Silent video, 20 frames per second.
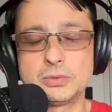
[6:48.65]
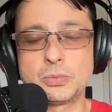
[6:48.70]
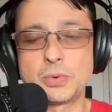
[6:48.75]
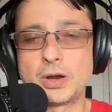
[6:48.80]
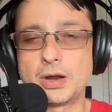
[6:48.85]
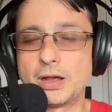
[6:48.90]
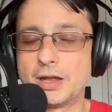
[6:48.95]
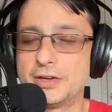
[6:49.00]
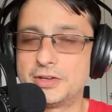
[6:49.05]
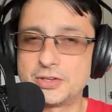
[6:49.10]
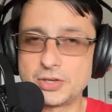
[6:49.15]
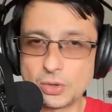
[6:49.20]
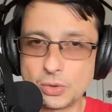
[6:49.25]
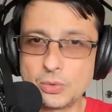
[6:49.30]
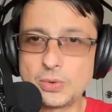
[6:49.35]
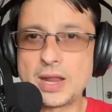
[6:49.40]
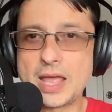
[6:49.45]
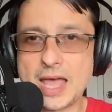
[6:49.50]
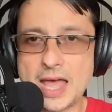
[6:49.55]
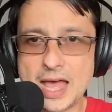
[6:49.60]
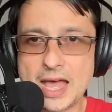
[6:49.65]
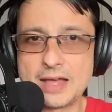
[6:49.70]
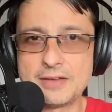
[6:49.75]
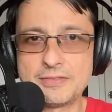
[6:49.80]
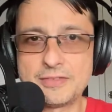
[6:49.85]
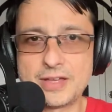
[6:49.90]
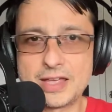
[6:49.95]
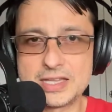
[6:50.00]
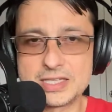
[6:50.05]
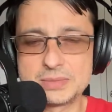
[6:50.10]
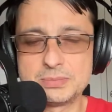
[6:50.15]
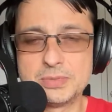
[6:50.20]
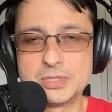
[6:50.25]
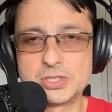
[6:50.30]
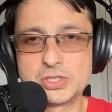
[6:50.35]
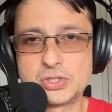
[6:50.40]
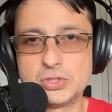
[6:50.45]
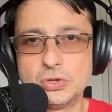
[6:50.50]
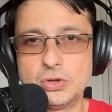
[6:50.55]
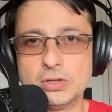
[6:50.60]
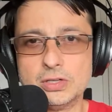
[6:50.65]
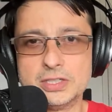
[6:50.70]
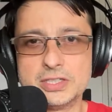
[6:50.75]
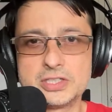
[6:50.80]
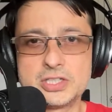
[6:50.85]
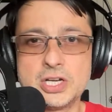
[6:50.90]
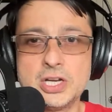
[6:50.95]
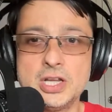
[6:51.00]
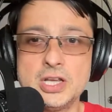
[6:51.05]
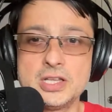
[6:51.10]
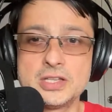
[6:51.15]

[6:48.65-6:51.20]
where I don't have as much knowledge.